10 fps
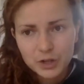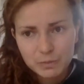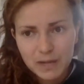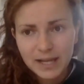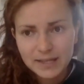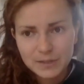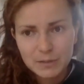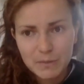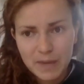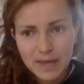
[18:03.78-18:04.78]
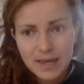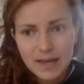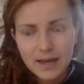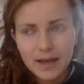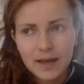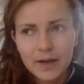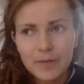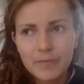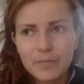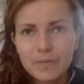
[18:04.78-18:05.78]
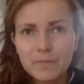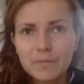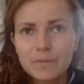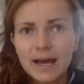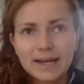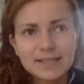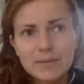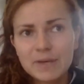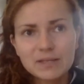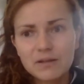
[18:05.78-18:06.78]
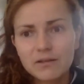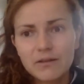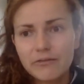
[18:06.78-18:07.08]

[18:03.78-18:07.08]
place to be. Academics aren't